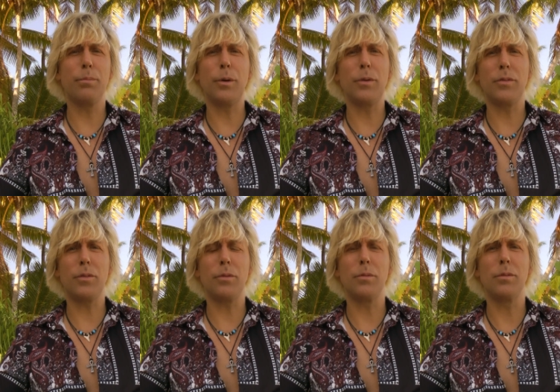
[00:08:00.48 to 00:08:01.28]
supposed
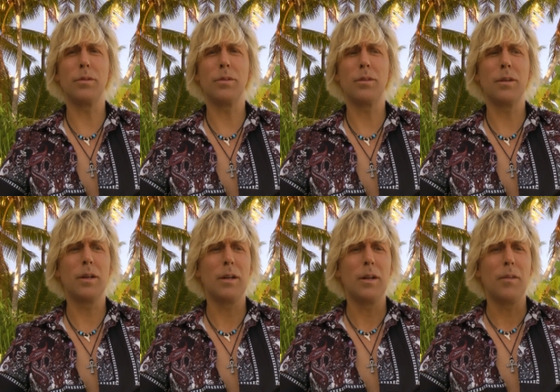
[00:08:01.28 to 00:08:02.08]
to.
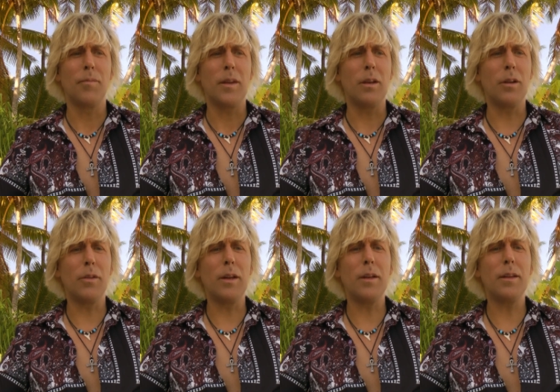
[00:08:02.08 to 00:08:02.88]
You
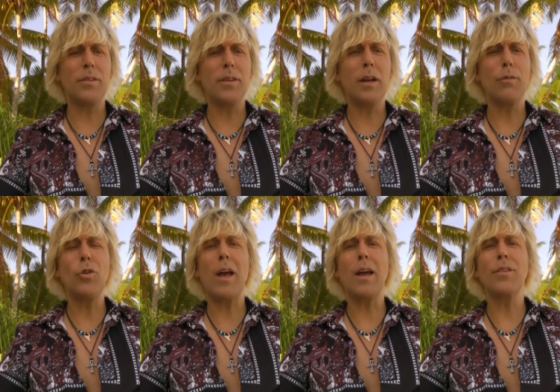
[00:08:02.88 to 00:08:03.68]
know, they, they say if
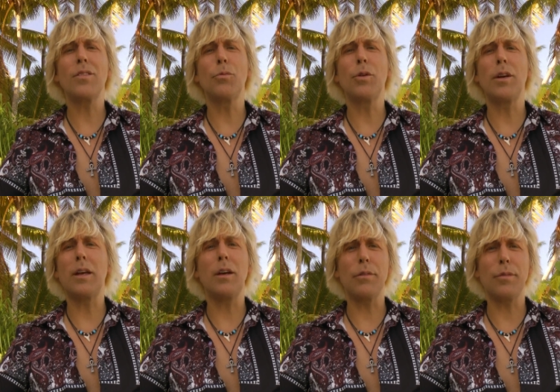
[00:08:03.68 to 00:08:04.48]
you hand someone a
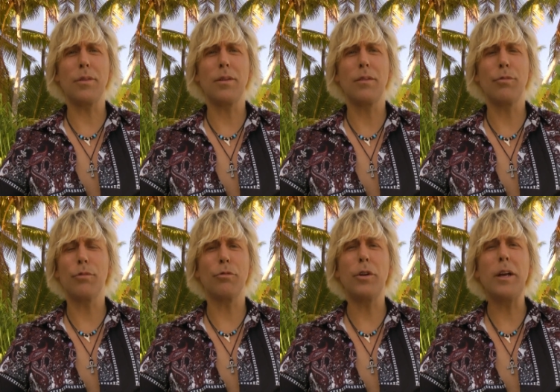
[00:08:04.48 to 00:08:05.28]
gift for
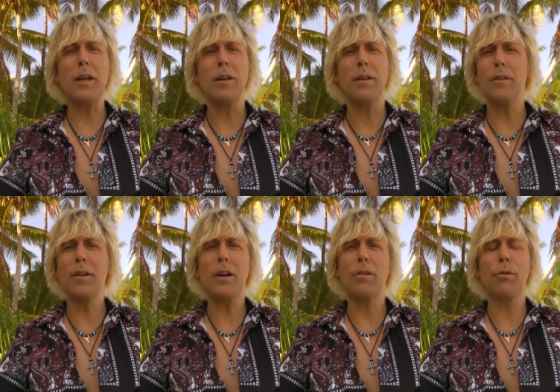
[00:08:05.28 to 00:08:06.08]
free, they're
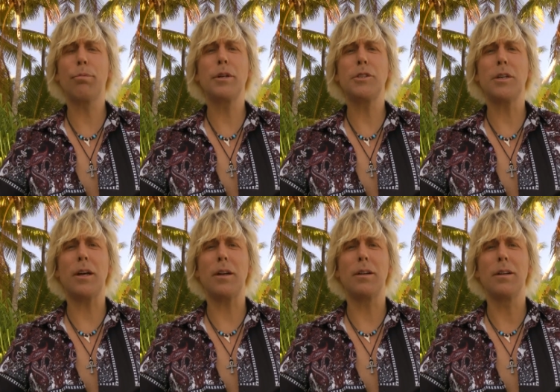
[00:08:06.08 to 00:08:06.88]
not going to
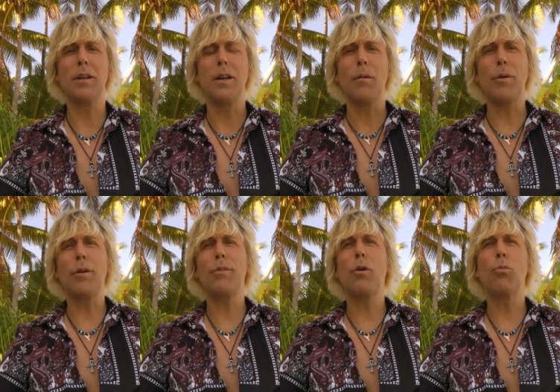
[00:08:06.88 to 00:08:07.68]
appreciate it. But
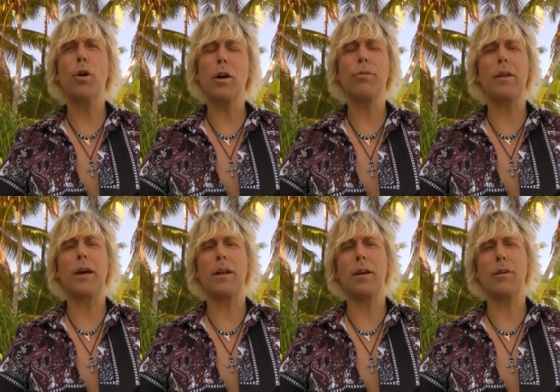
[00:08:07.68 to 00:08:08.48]
if they work for
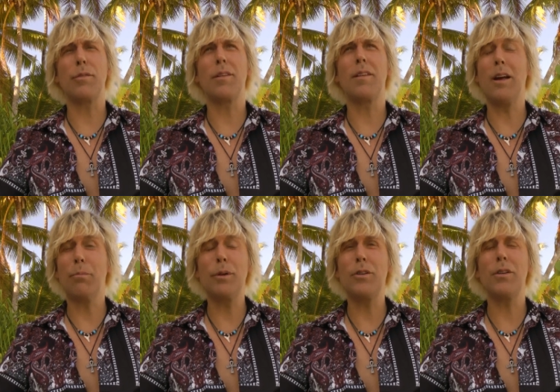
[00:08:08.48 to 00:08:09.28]
that gift, they
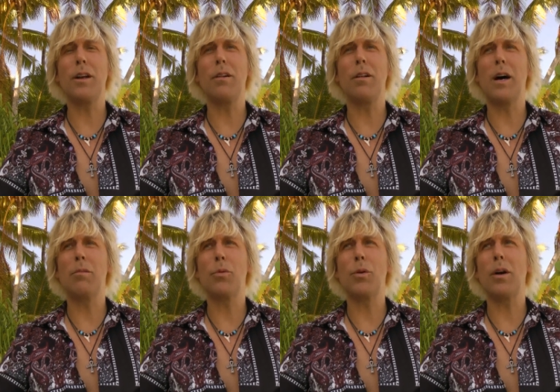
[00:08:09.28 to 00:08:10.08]
appreciate it a
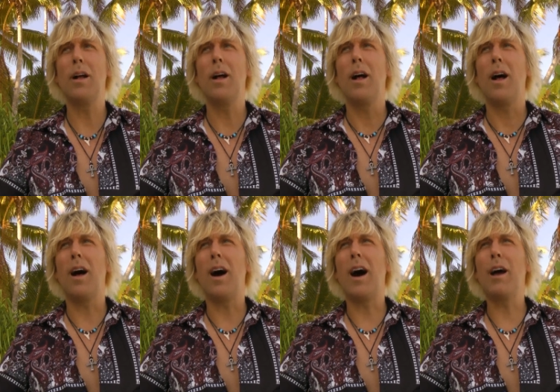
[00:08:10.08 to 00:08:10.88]
lot more.
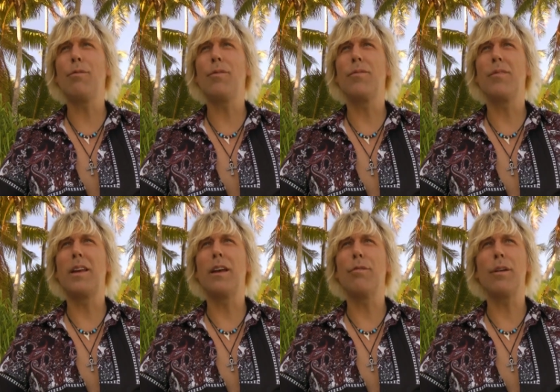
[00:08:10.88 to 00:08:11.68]
I've
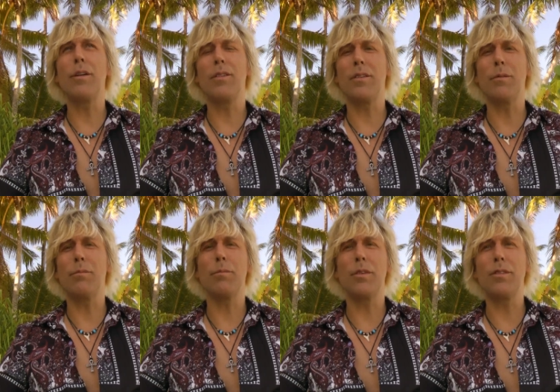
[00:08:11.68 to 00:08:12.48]
given
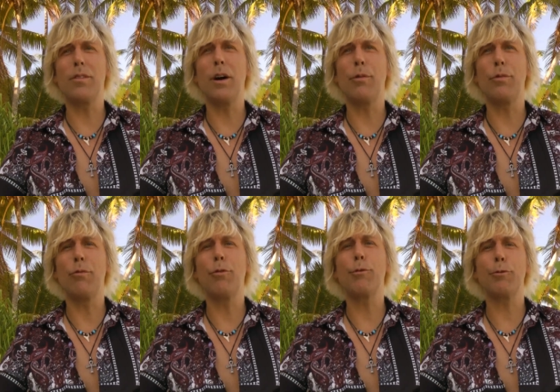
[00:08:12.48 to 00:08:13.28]
some stuff
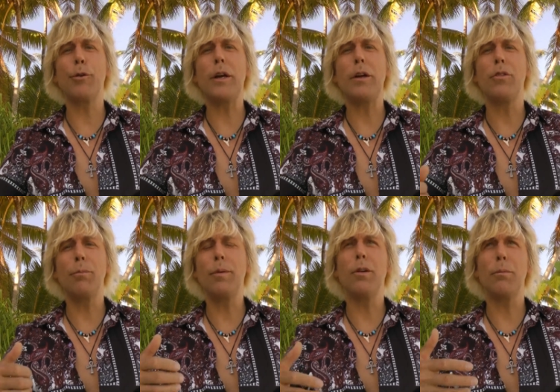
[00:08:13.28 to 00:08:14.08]
for free to
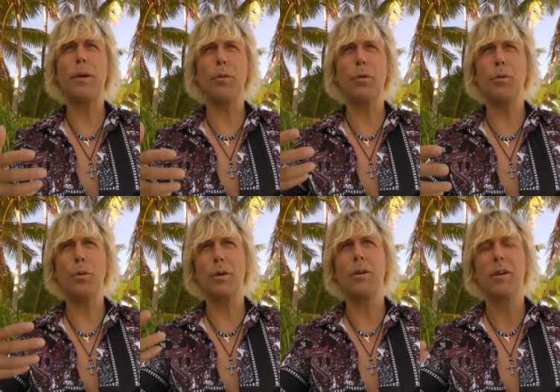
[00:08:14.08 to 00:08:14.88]
you know people who
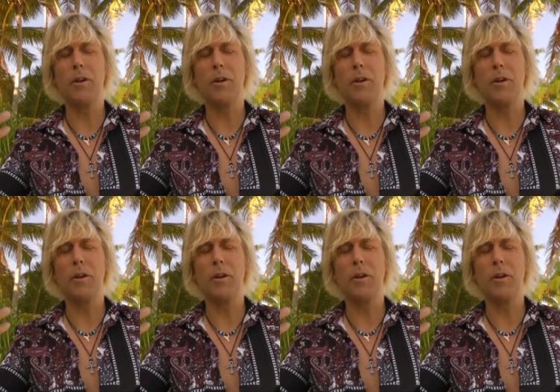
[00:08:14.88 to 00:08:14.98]
were